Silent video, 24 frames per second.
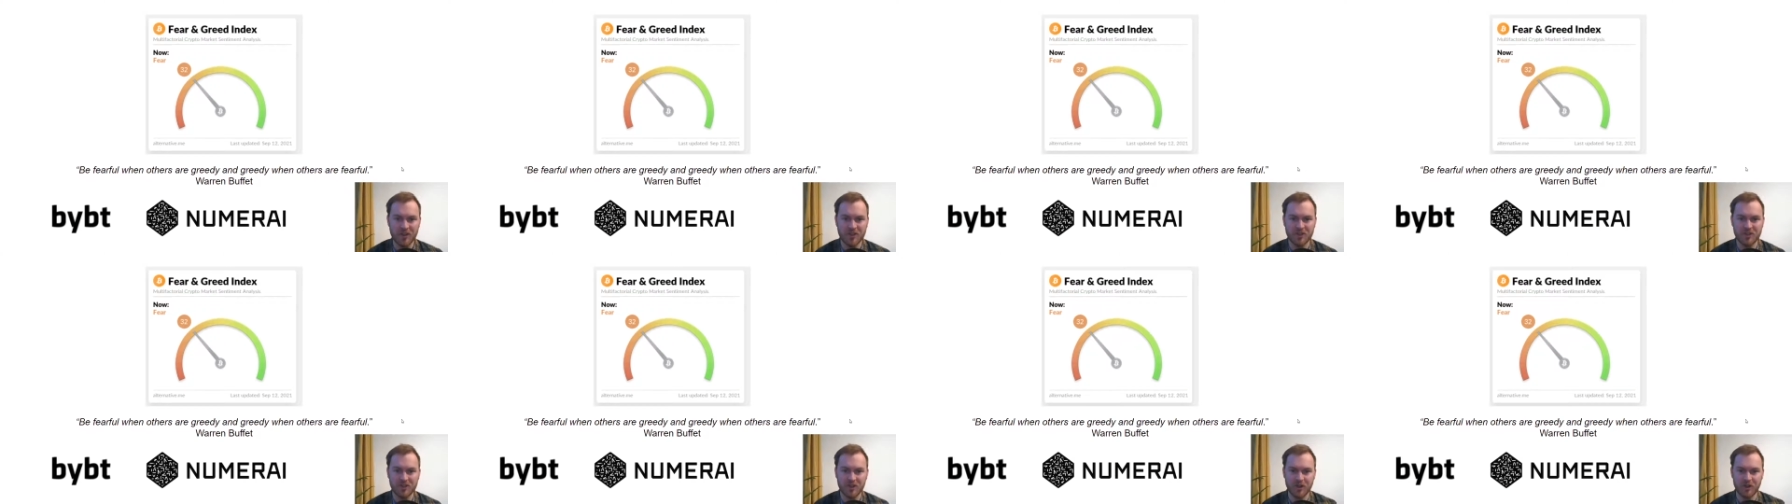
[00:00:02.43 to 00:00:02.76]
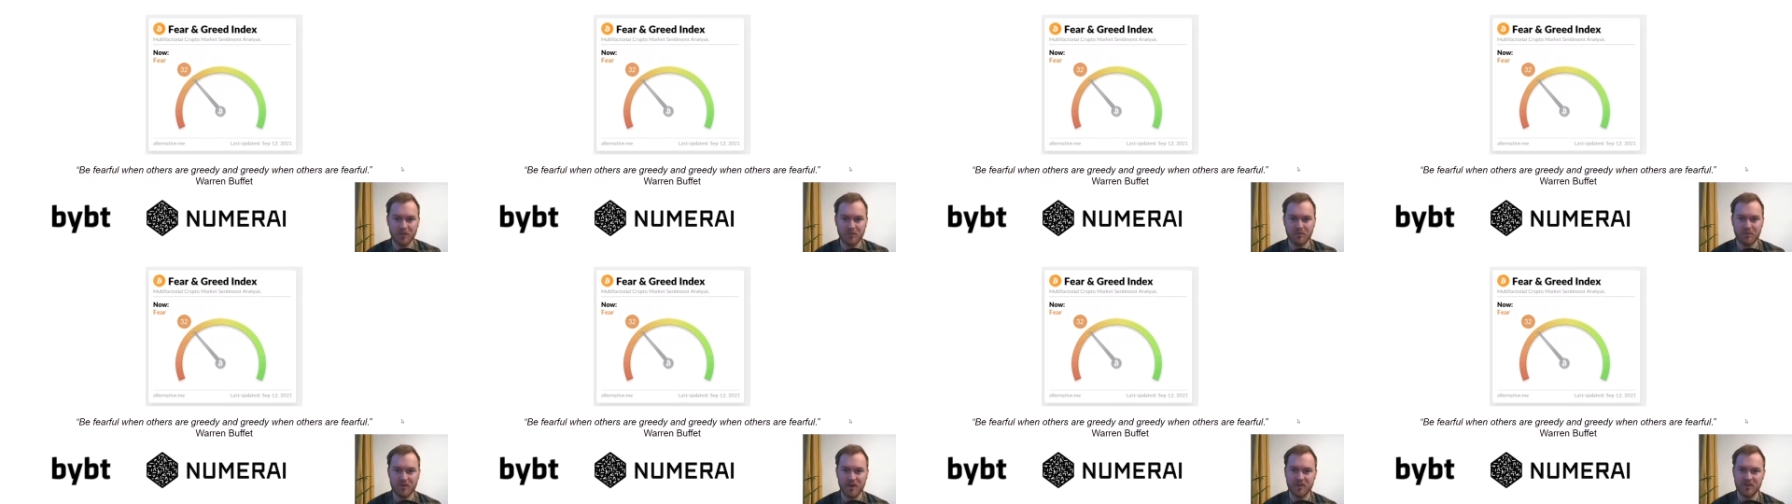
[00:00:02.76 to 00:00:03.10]

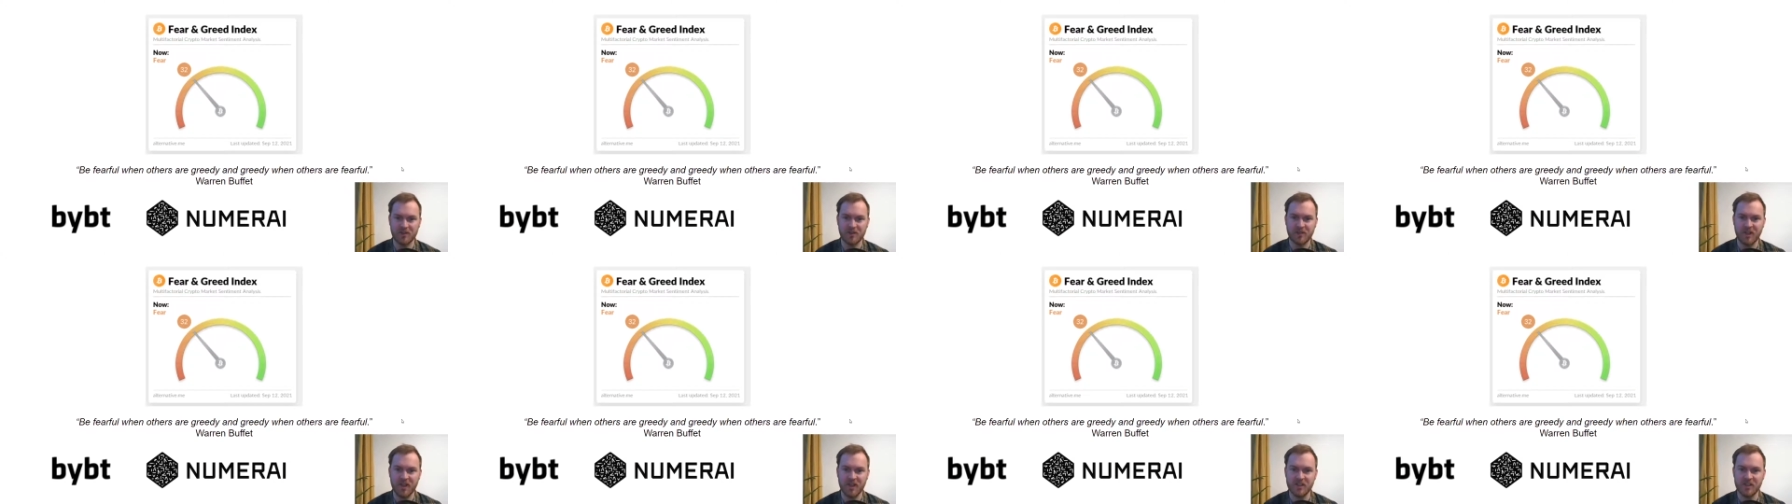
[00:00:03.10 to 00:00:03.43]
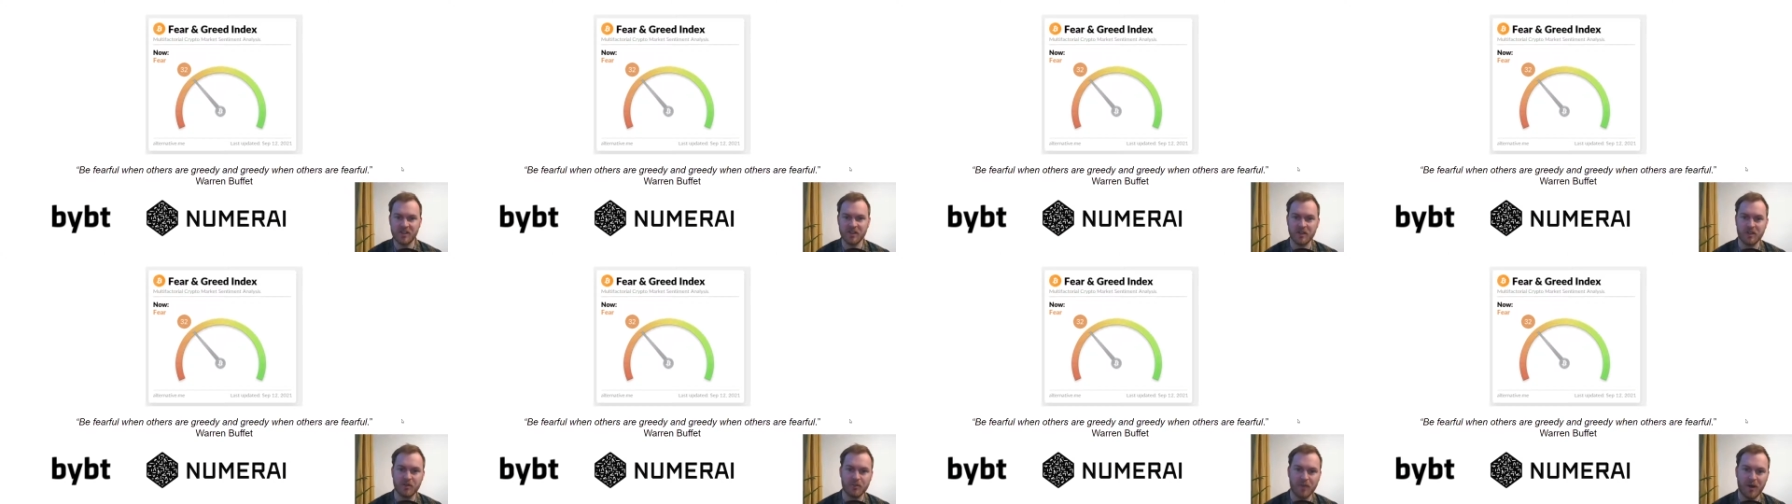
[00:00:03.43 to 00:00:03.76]
short
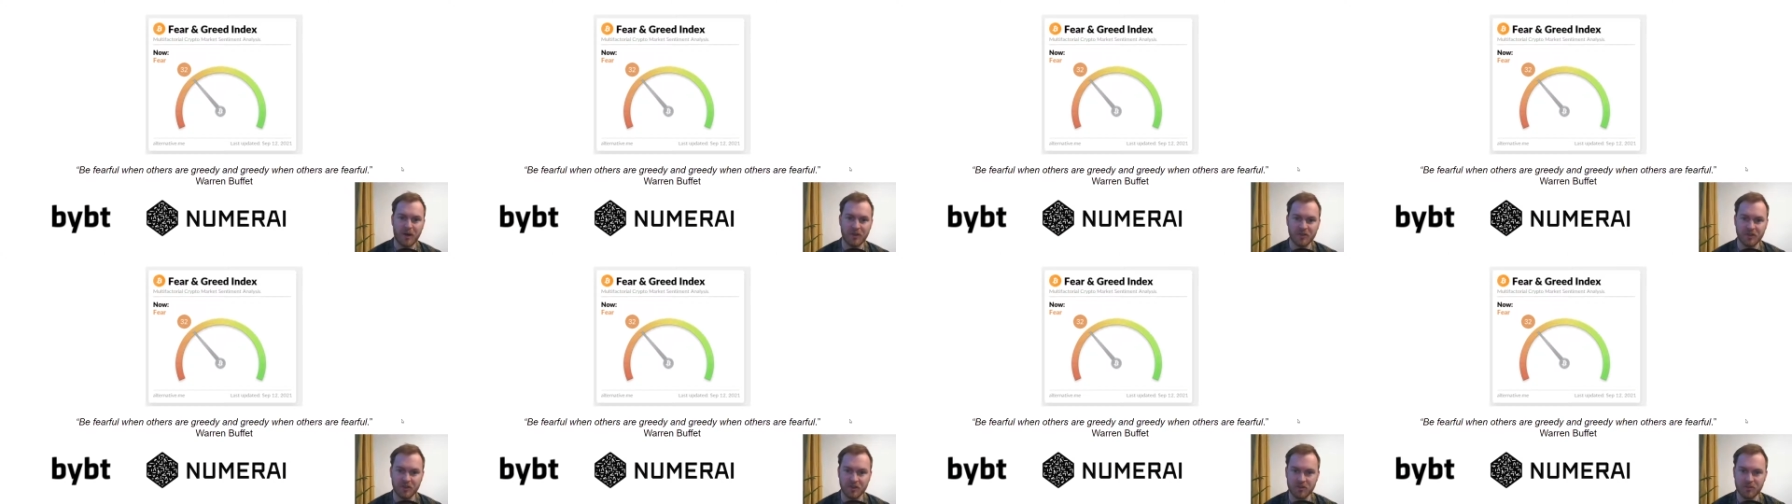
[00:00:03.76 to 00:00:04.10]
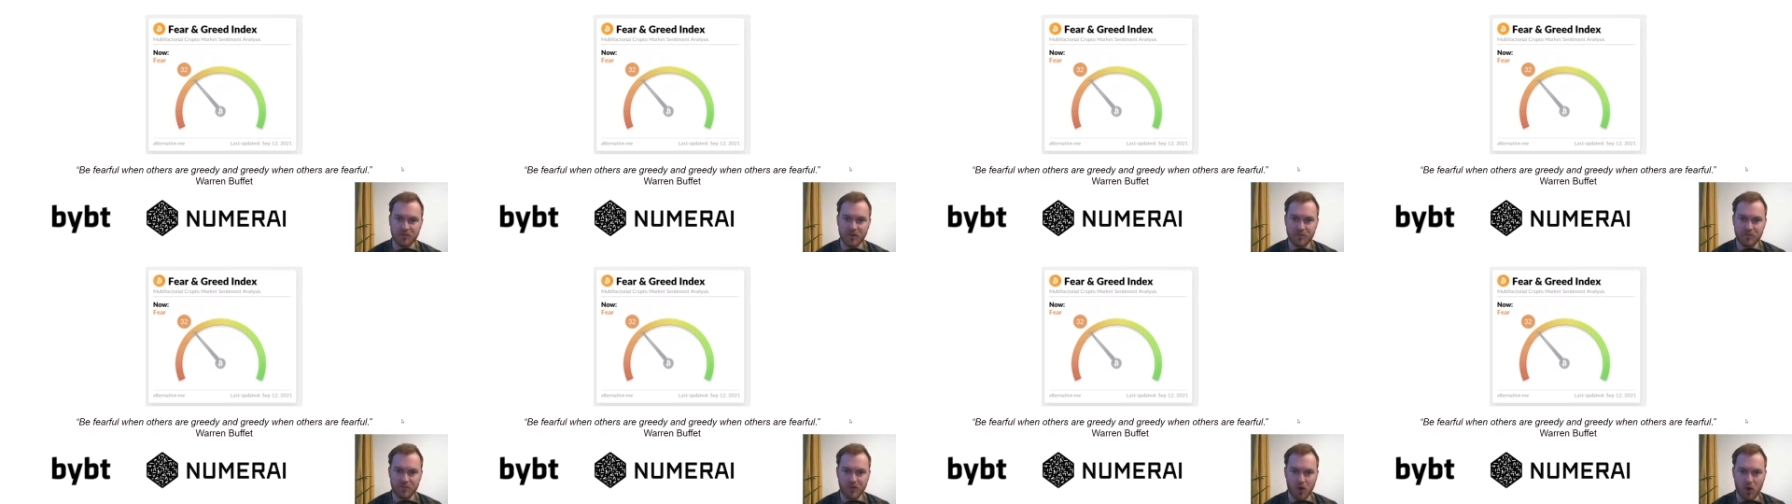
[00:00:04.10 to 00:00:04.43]
presentation about the
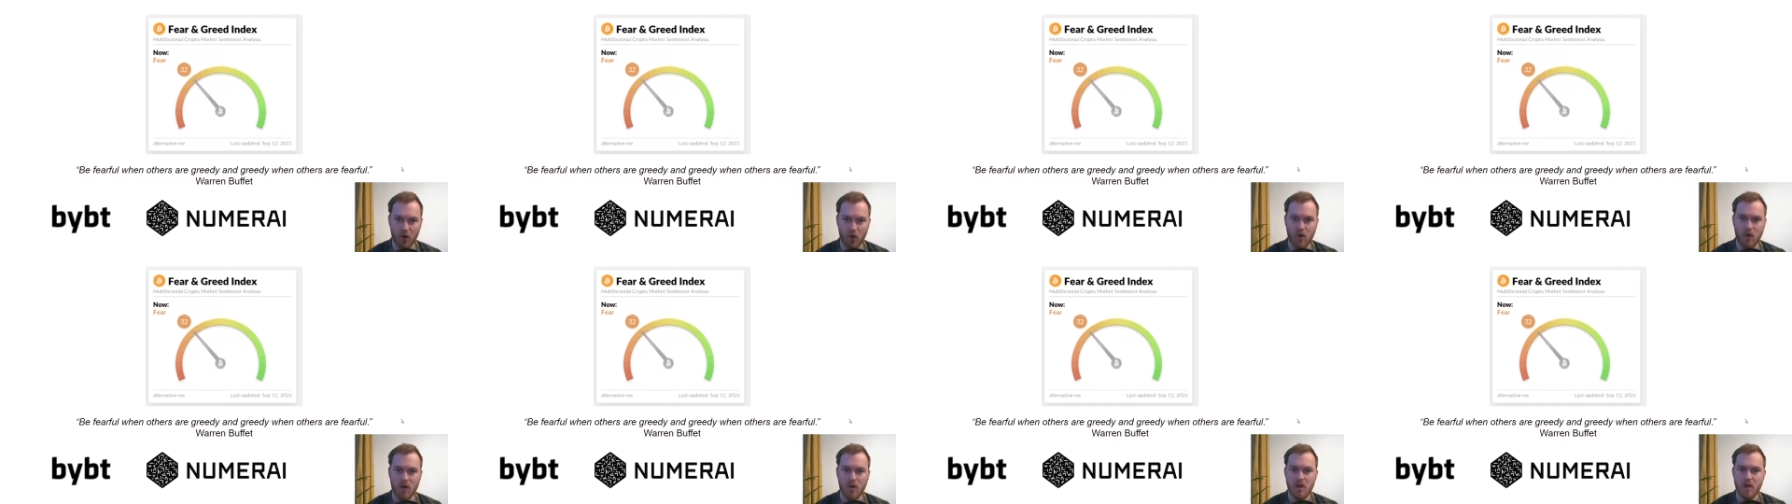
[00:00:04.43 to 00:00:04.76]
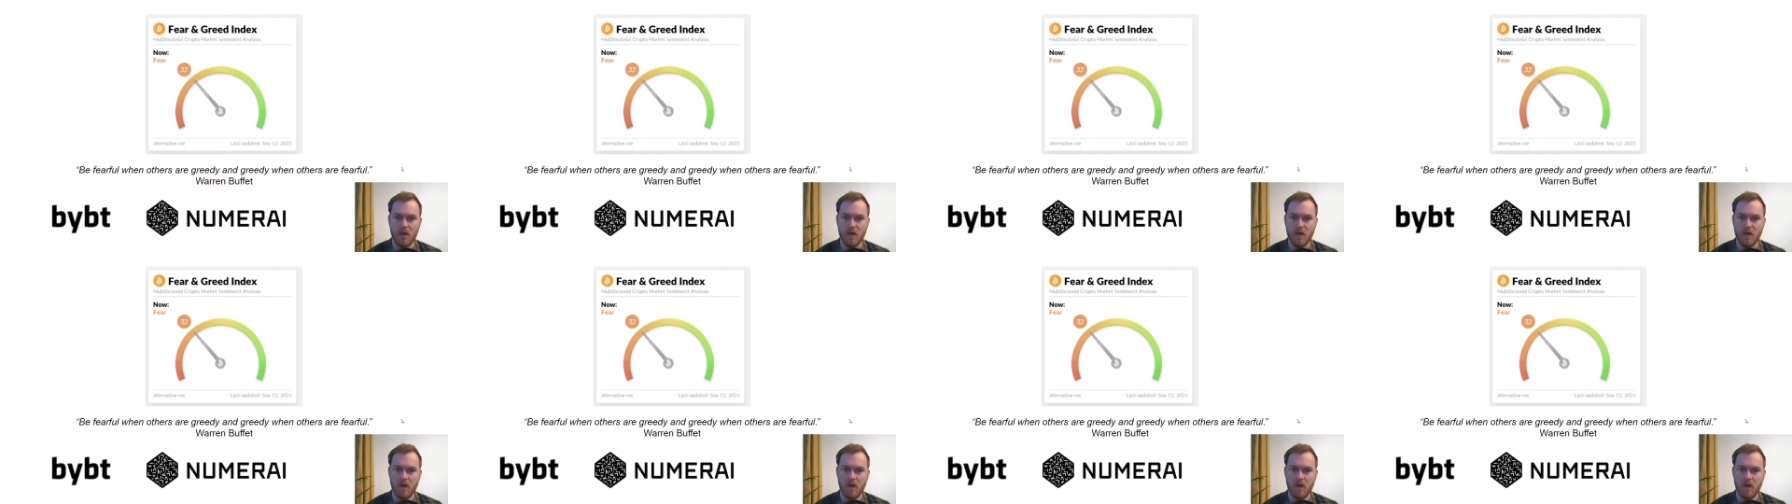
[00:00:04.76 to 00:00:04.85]
crypto